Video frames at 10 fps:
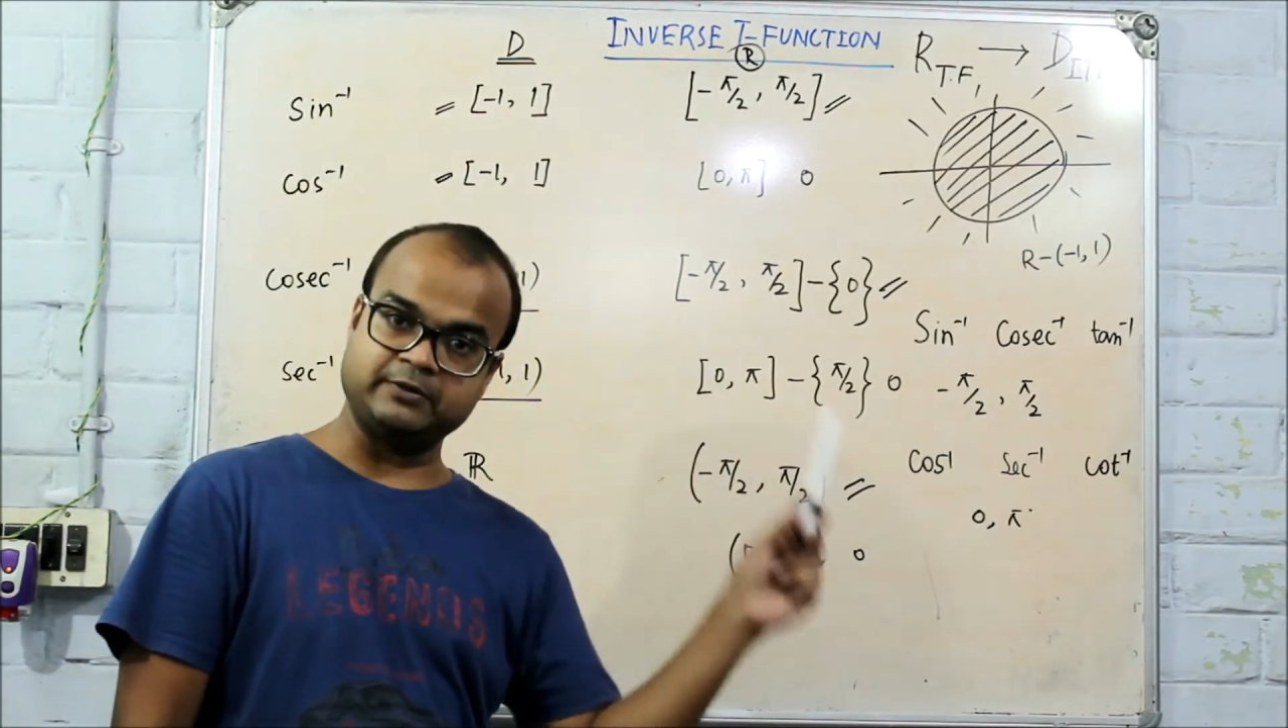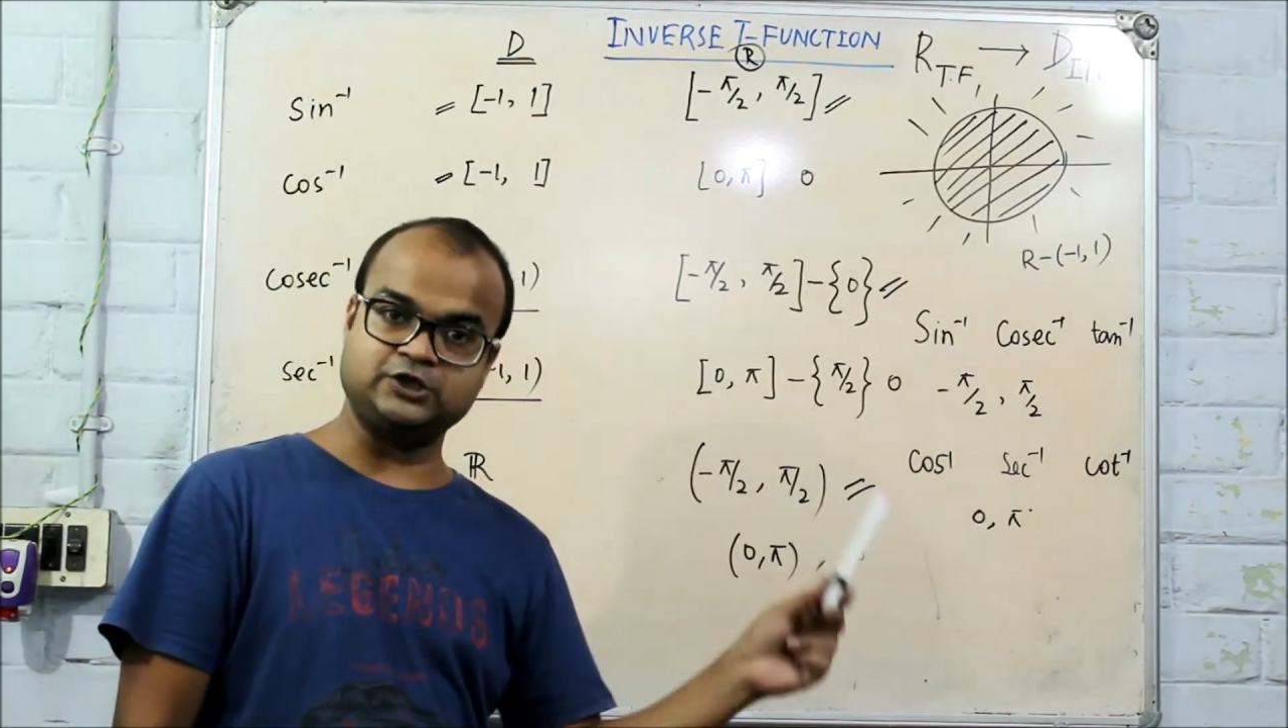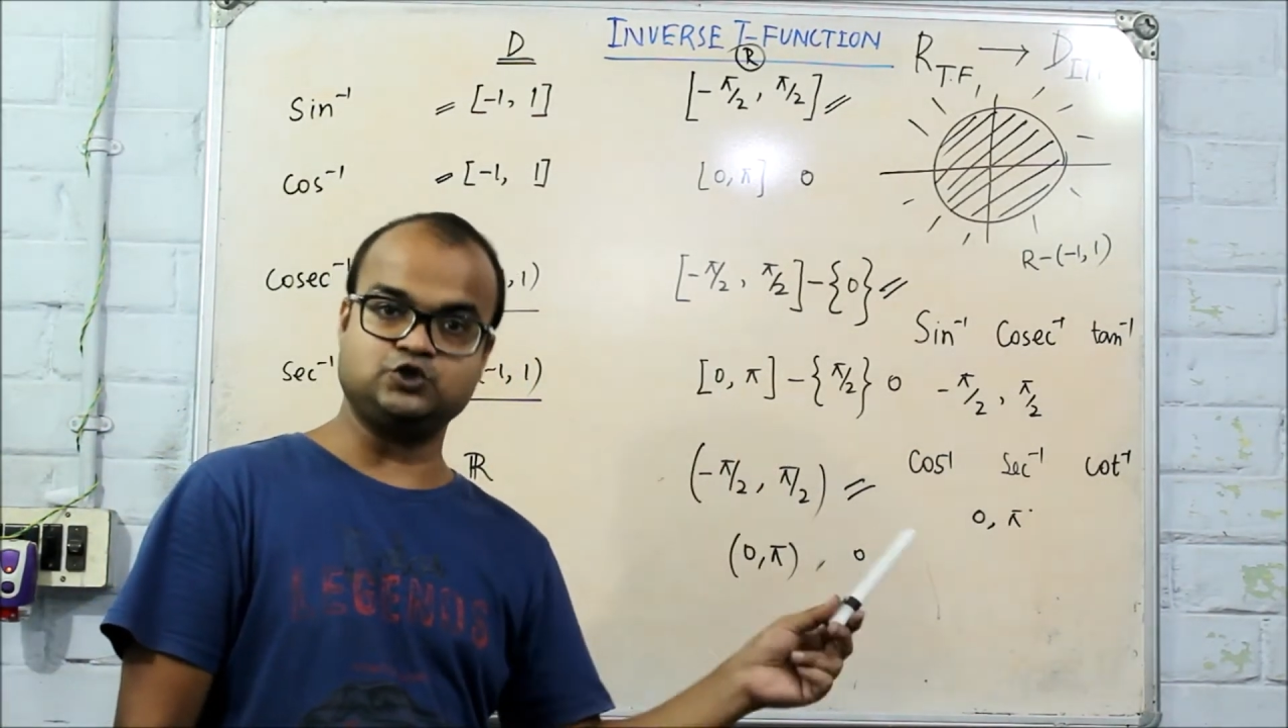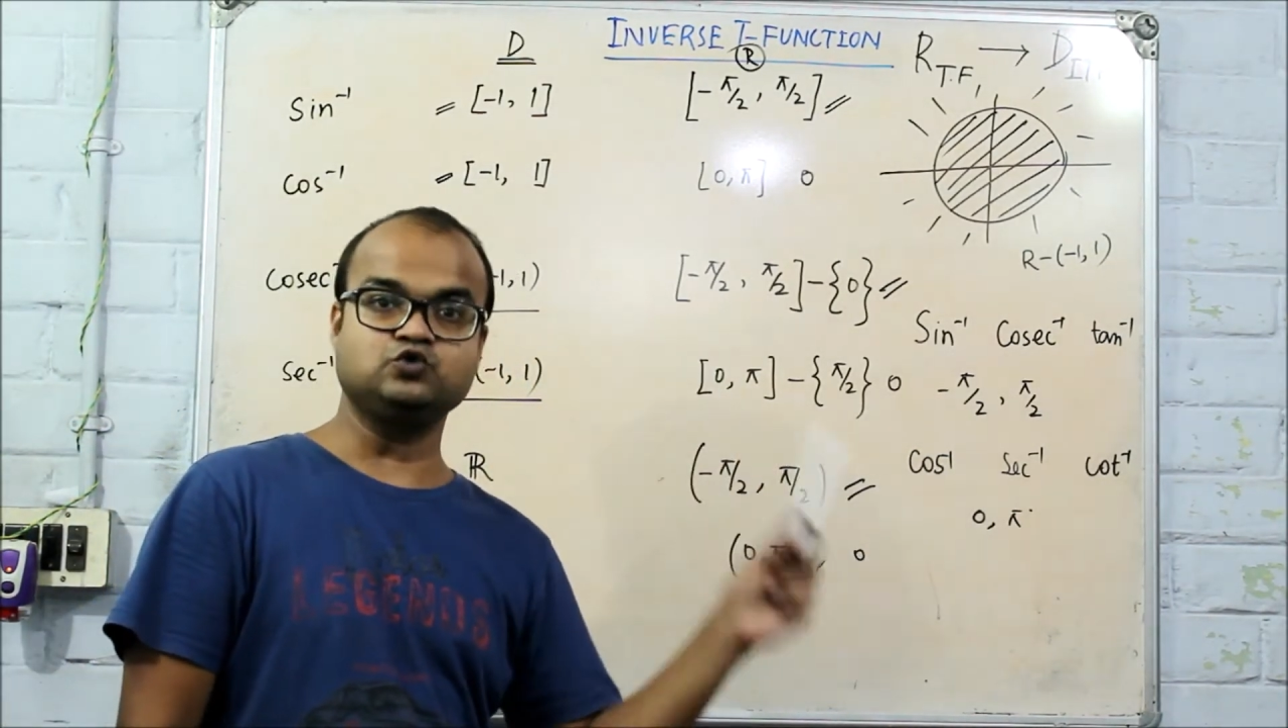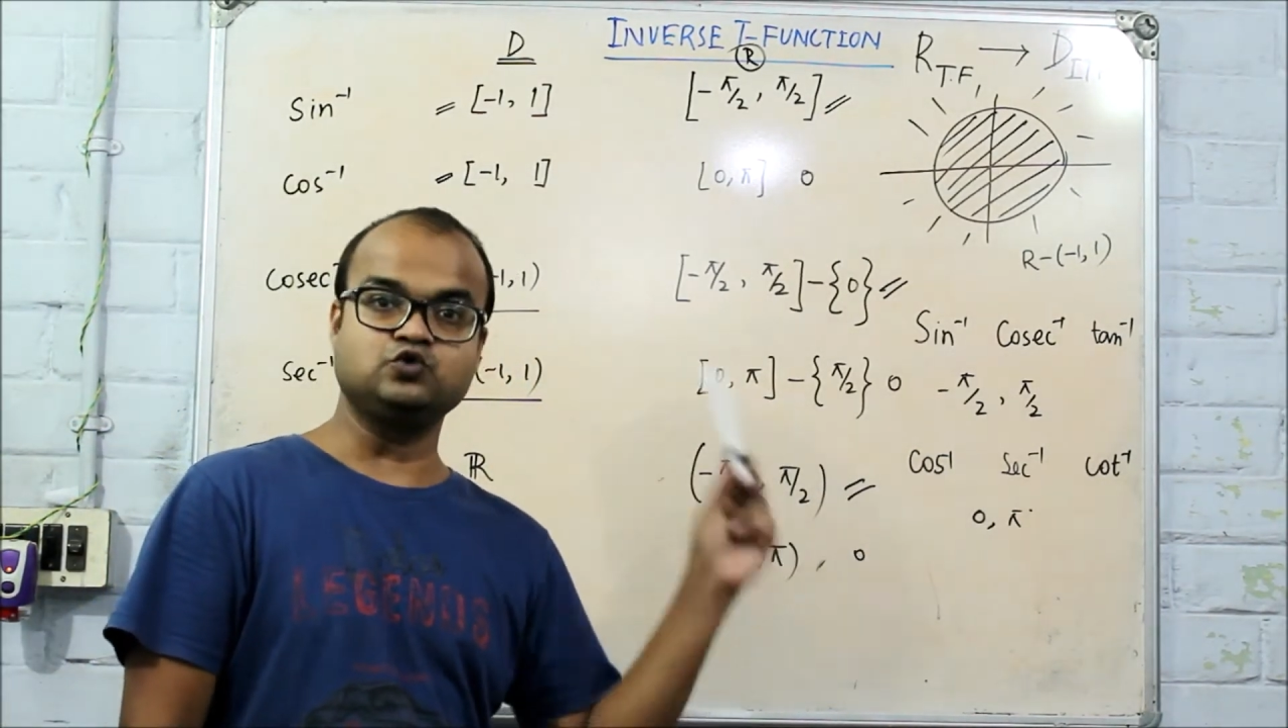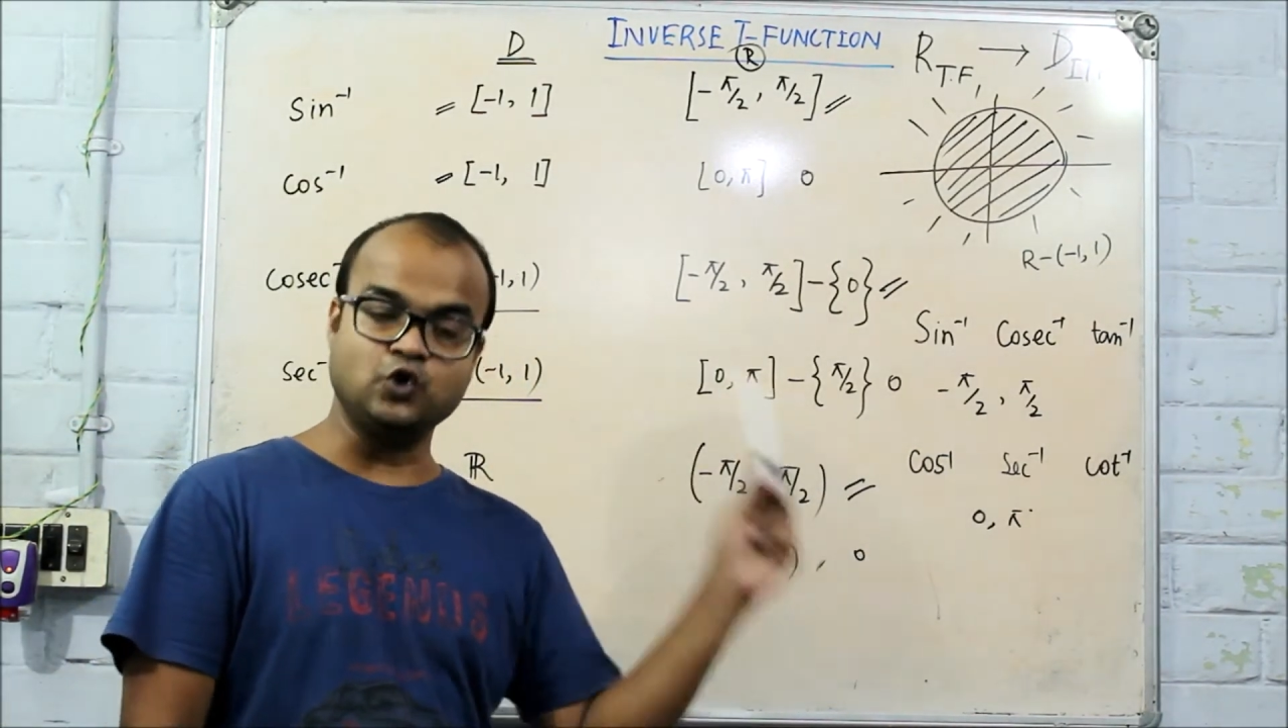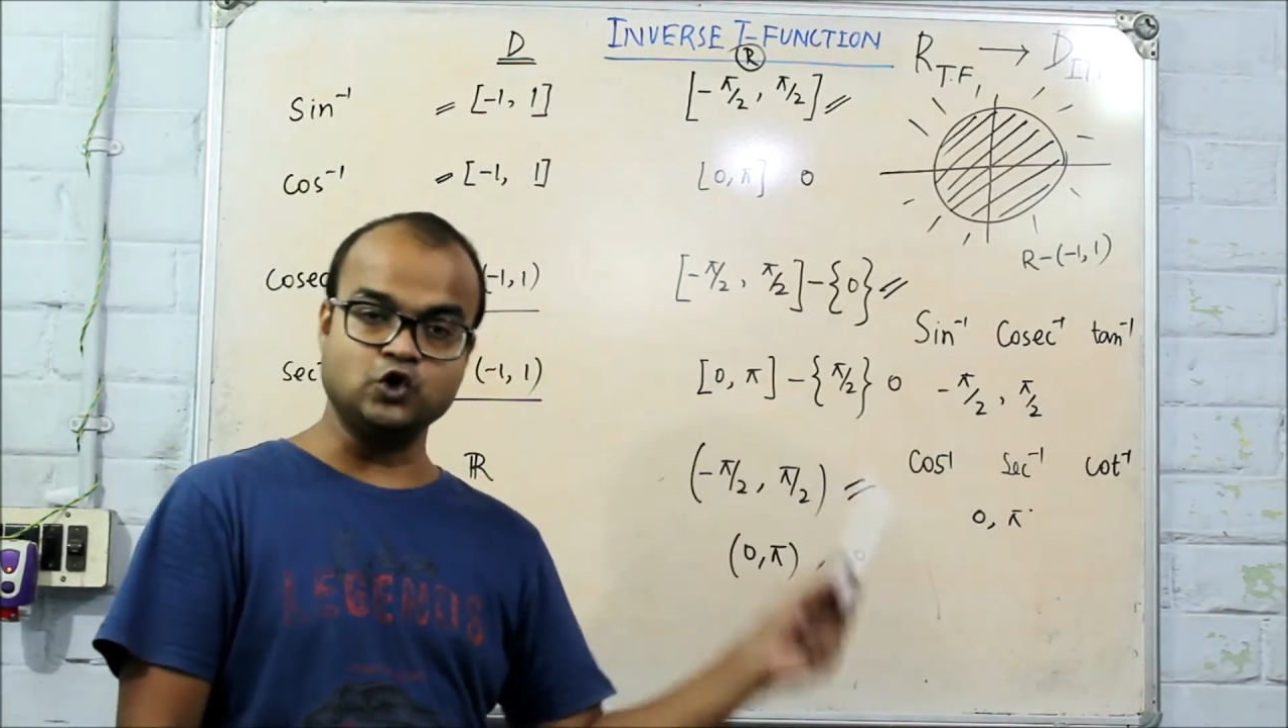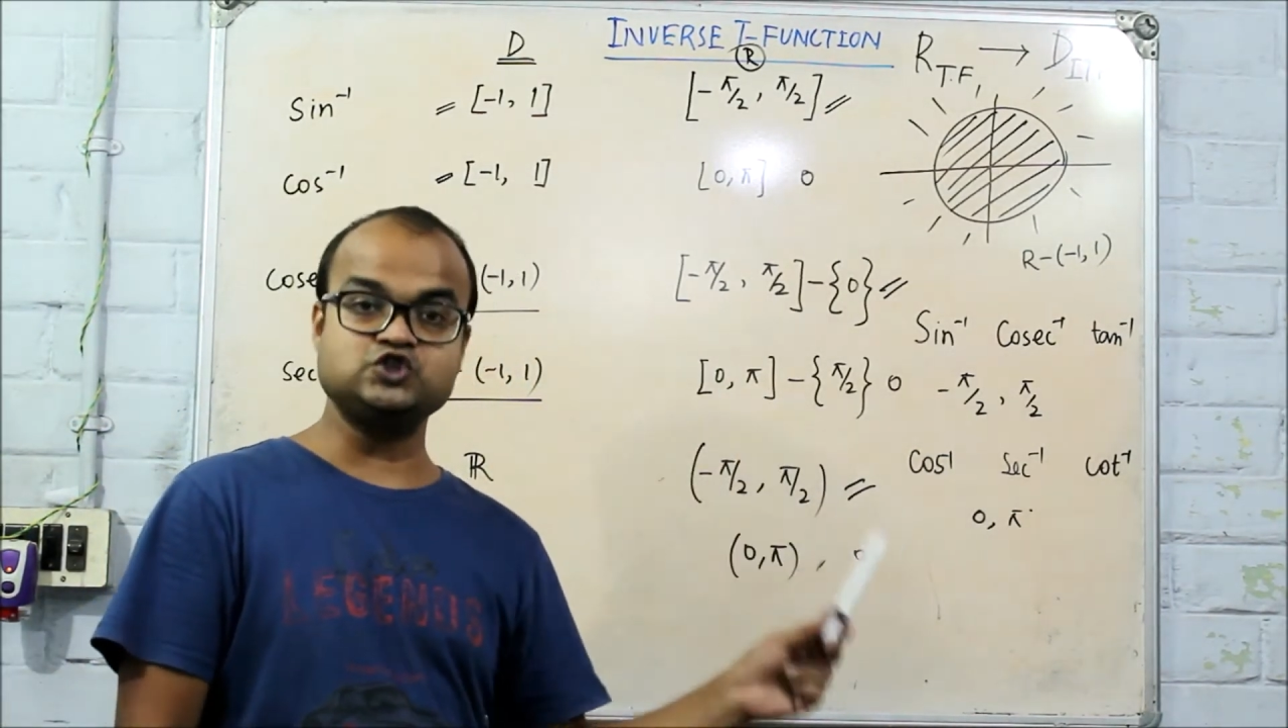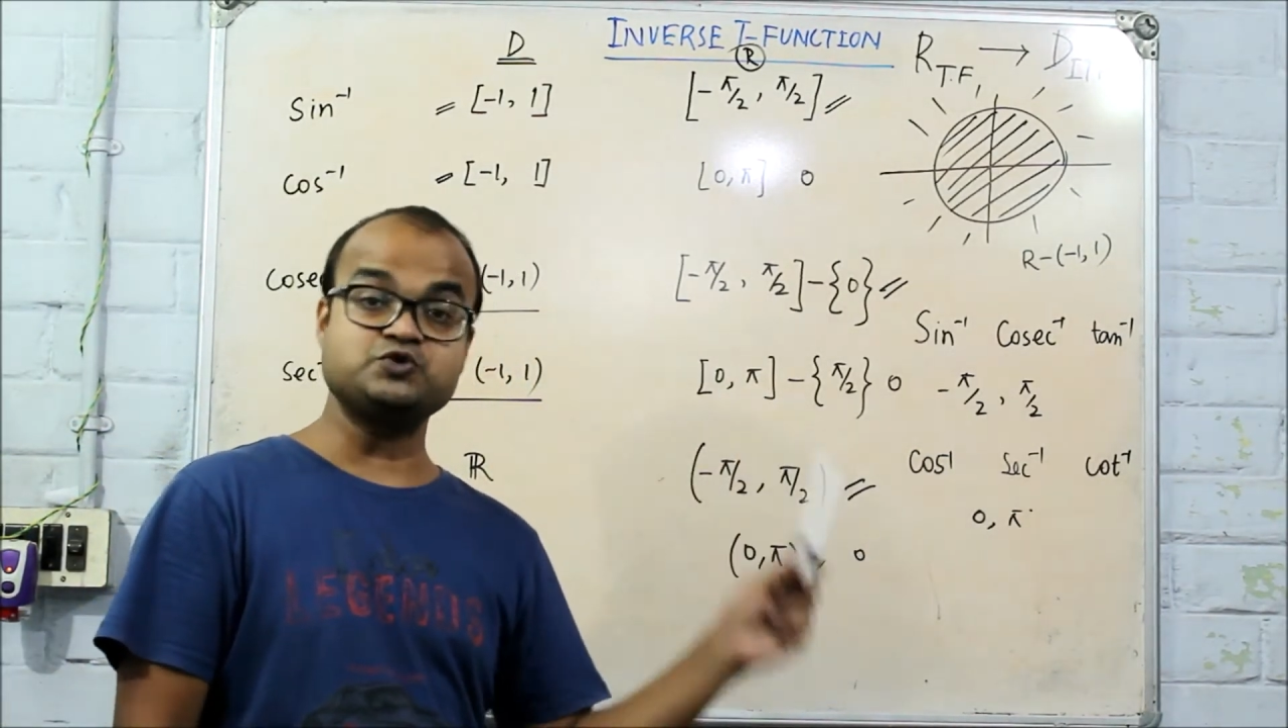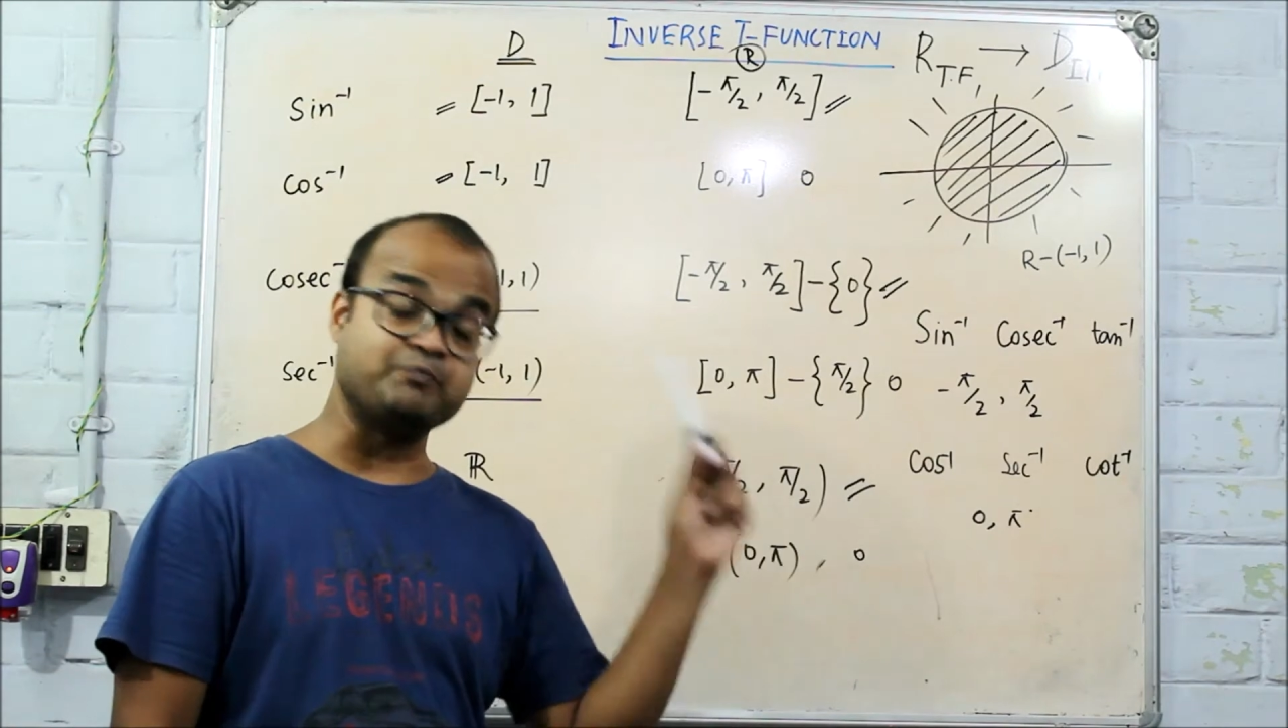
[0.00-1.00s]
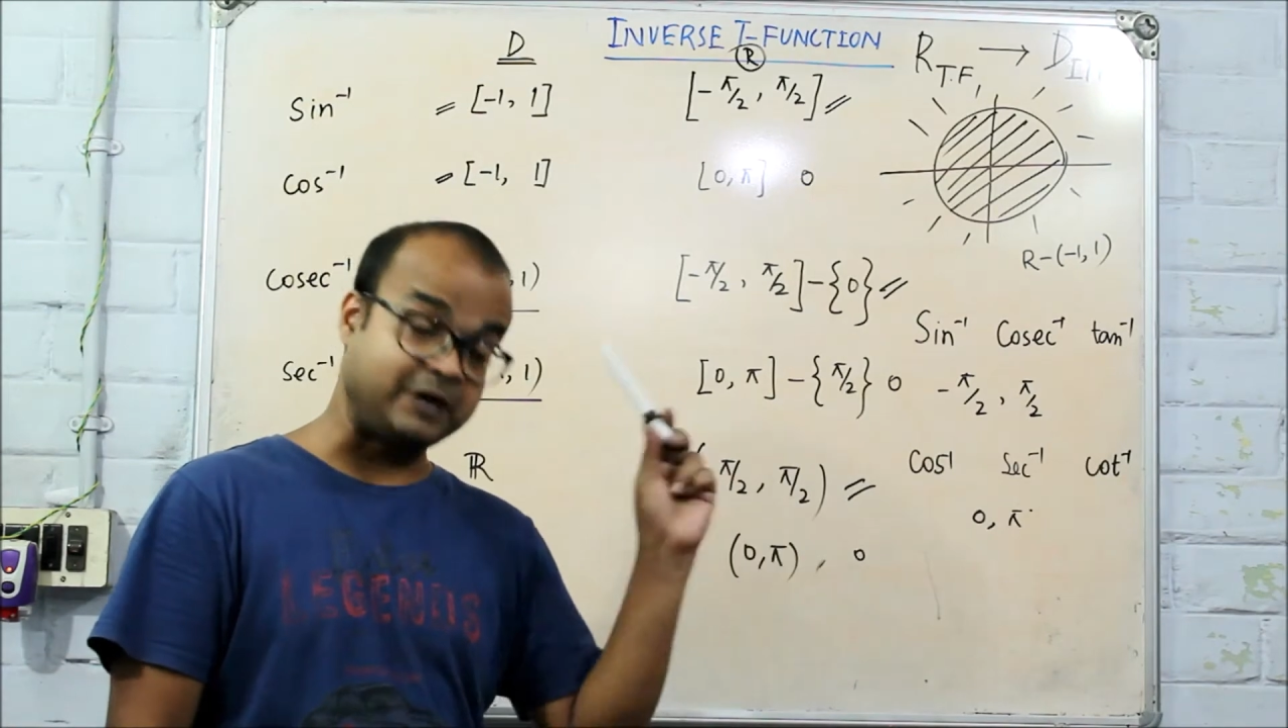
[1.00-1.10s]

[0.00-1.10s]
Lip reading: by 2 closed,